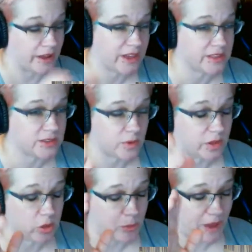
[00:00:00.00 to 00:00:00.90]
kids running
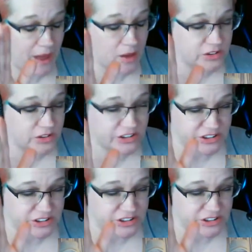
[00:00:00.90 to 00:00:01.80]
through my house, and
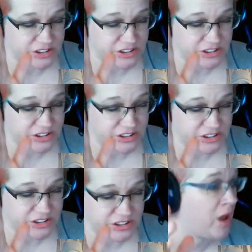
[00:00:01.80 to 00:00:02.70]
somebody's knocking on my
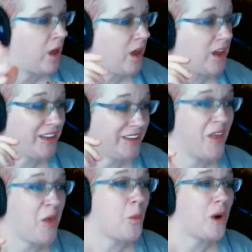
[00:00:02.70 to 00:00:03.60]
door.
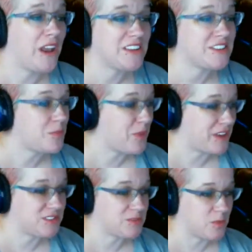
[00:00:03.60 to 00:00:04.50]
What is the
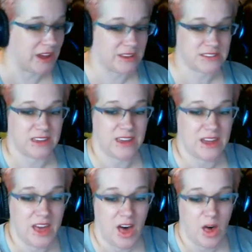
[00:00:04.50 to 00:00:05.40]
best way to get
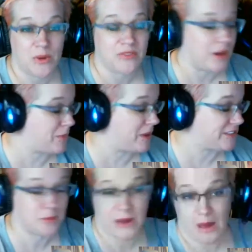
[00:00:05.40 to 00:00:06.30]
help if I mess up
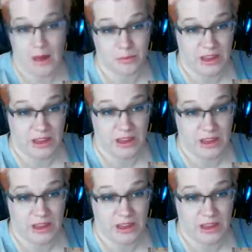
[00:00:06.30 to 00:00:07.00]
my application?